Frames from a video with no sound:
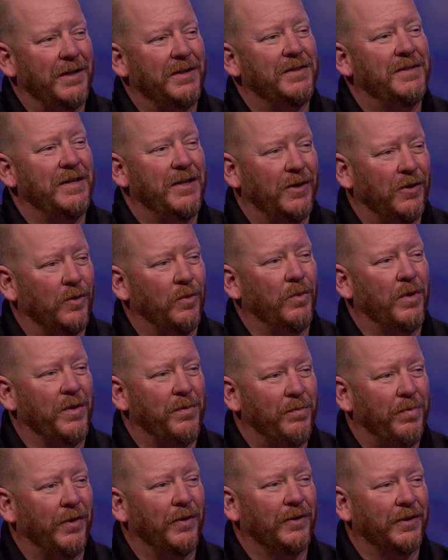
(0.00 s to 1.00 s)
deal
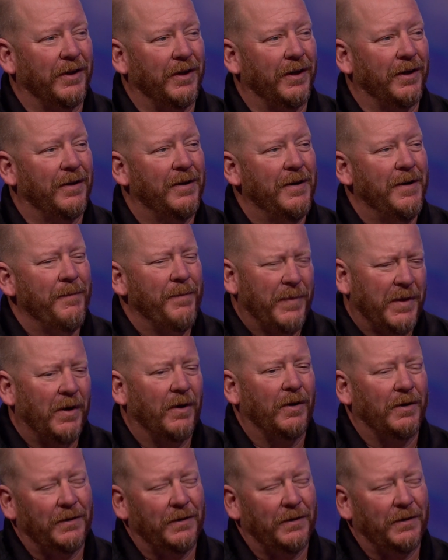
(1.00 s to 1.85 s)
with bullying, they're a